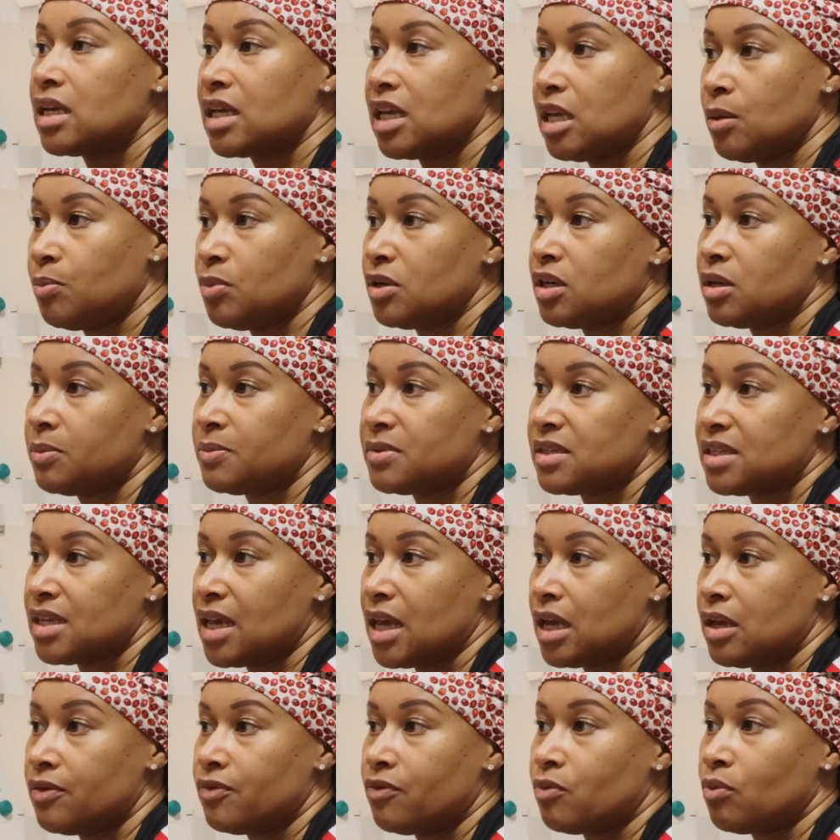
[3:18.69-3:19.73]
keeping them
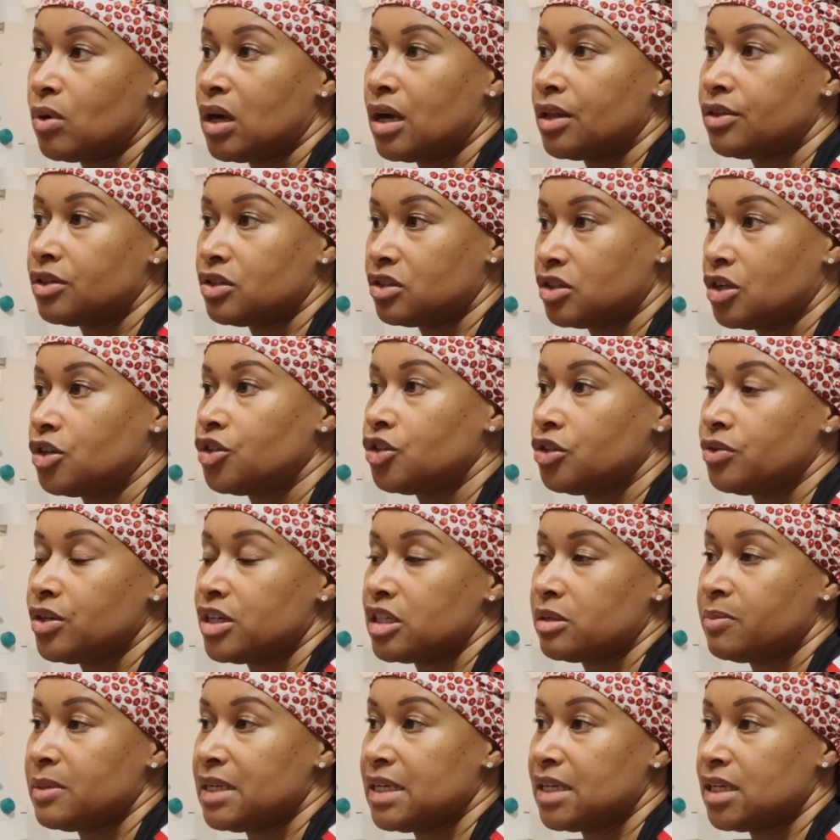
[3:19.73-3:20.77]
safe while the
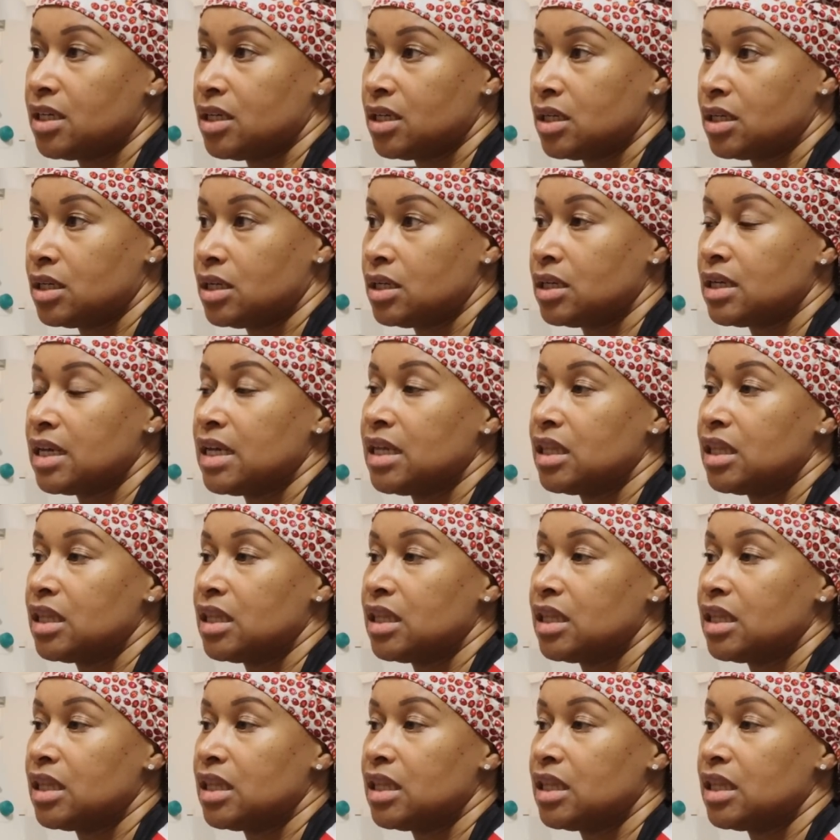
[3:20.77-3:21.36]
surgery is being done.